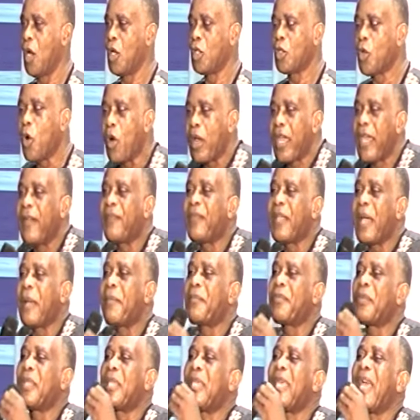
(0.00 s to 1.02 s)
to give
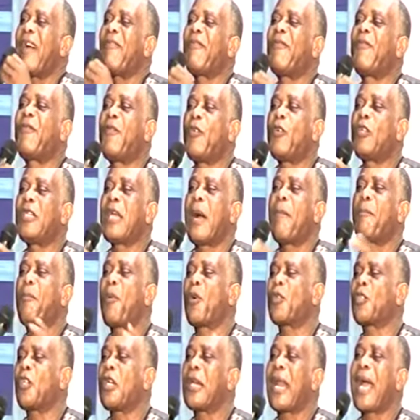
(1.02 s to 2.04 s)
them their food, their
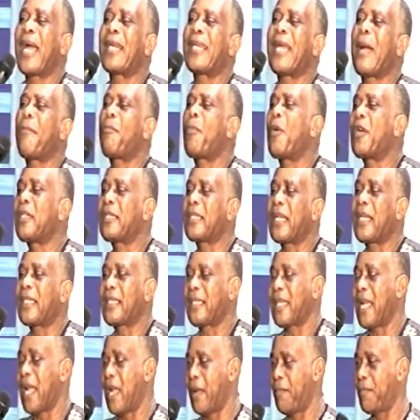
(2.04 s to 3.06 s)
portion at the appointed
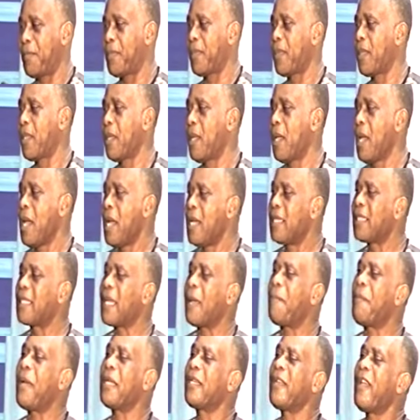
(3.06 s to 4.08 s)
time. He
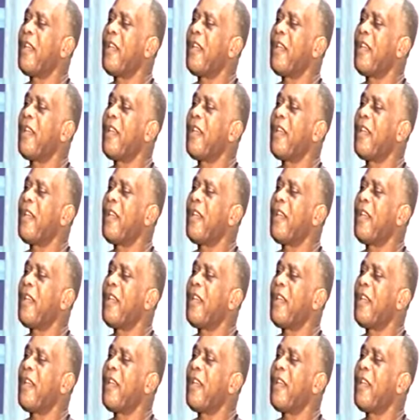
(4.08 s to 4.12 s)
said, But